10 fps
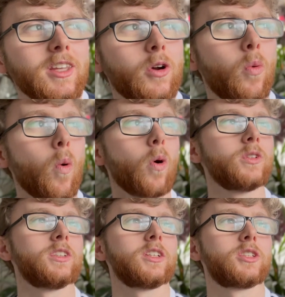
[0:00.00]
the
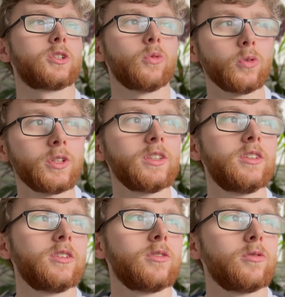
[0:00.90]
quads excluded
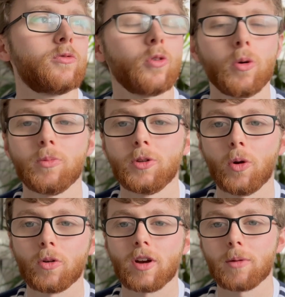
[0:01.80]
from the
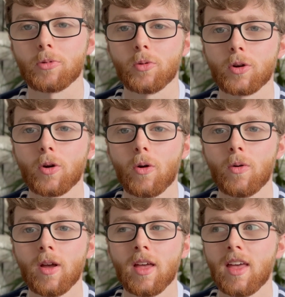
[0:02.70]
DoggCrapp
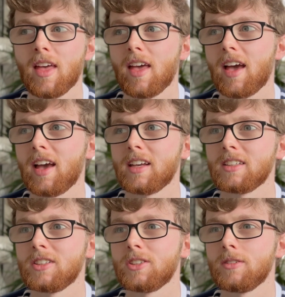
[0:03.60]
protocol
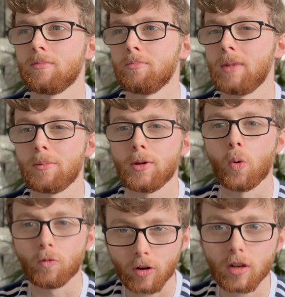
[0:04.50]
is maybe
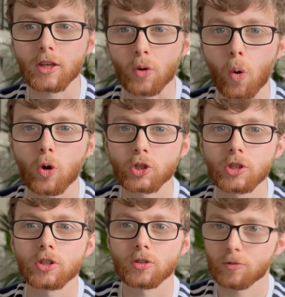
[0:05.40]
overly
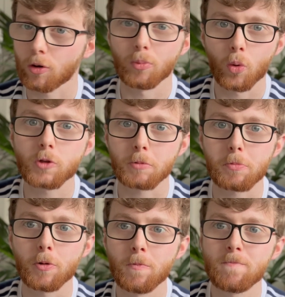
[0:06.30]
cautious for most
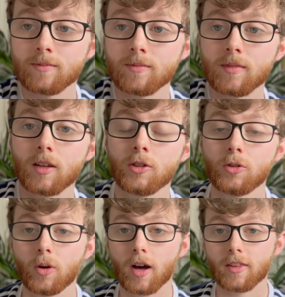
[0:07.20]
people. You
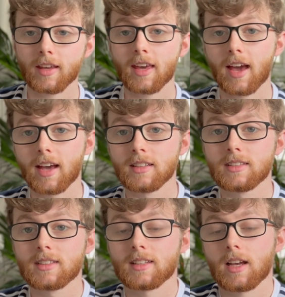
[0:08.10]
know, I think it
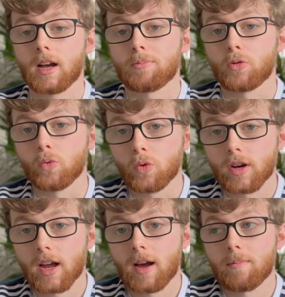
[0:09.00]
is a
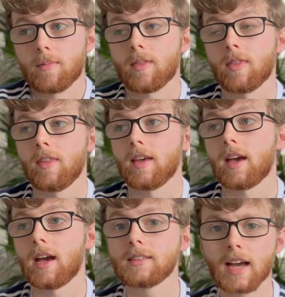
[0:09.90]
program that
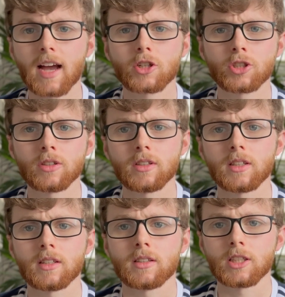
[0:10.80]
is
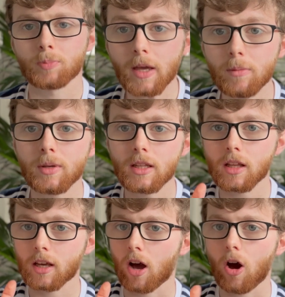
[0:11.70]
actually, despite being
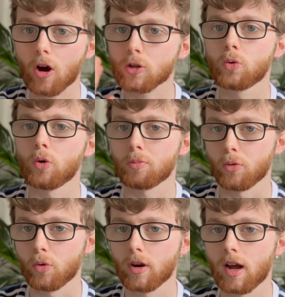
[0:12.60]
like a hardcore
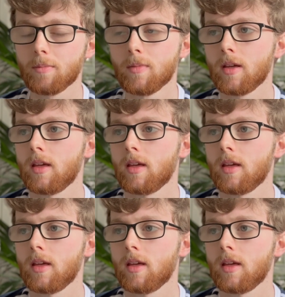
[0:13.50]
program,